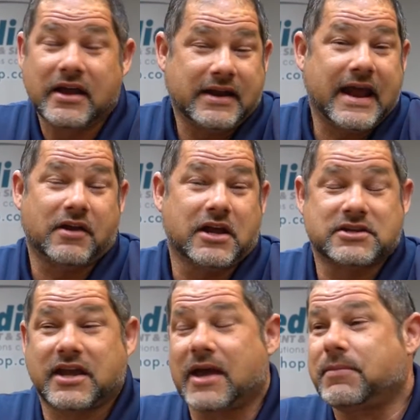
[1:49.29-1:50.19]
Nowadays,
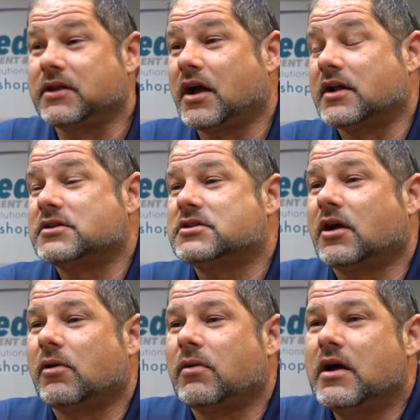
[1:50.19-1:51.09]
it can't be done.
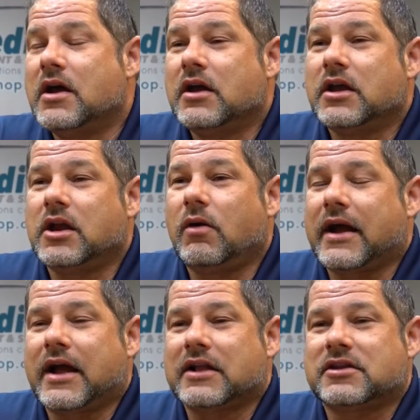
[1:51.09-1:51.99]
So, I
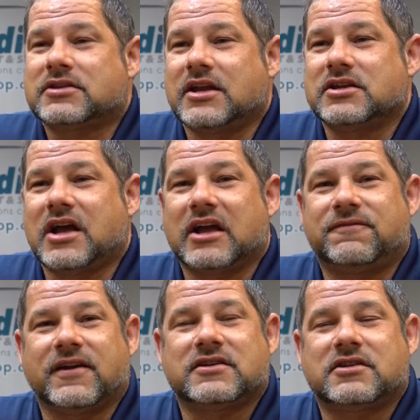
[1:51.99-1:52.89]
got to see these guys
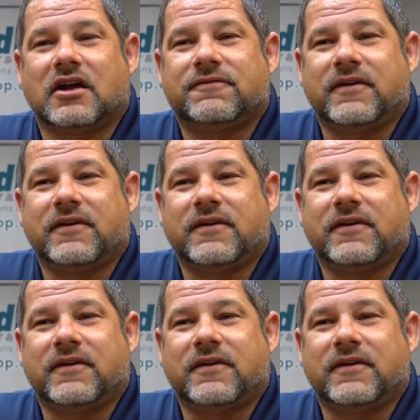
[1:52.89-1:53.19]
fix stuff,